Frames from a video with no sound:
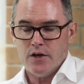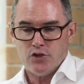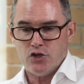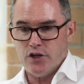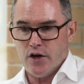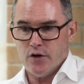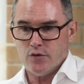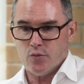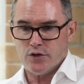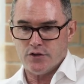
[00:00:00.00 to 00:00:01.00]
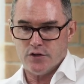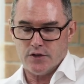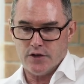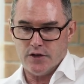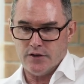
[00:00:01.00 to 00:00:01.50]
She knows what to
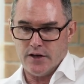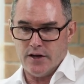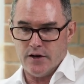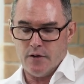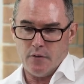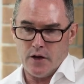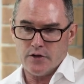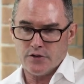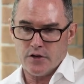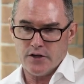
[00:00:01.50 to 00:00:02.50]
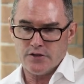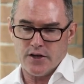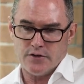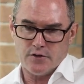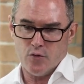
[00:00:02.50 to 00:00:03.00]
get, and I'm going to
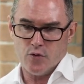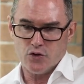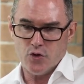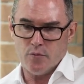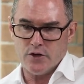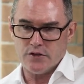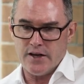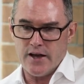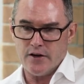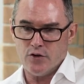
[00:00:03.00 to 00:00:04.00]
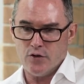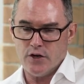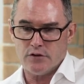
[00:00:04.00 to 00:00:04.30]
say it's the wrong term, but it's down and dirty.